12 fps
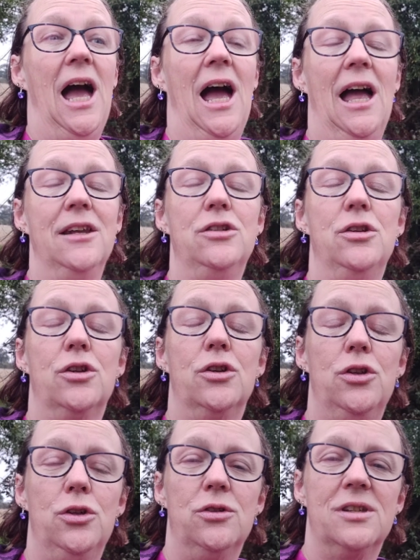and you
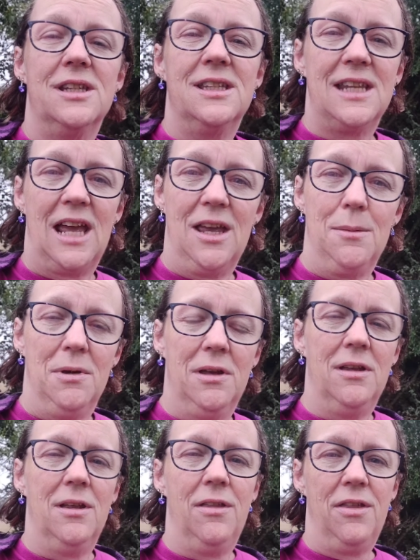can use the same
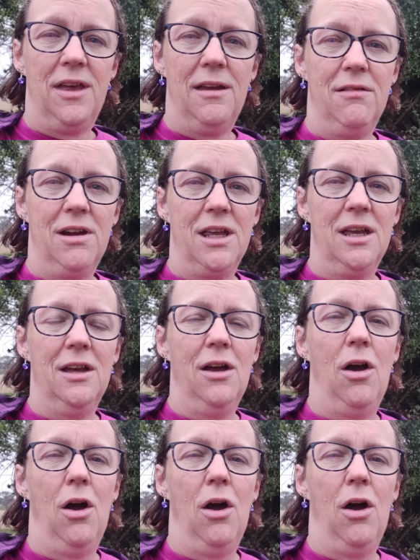theory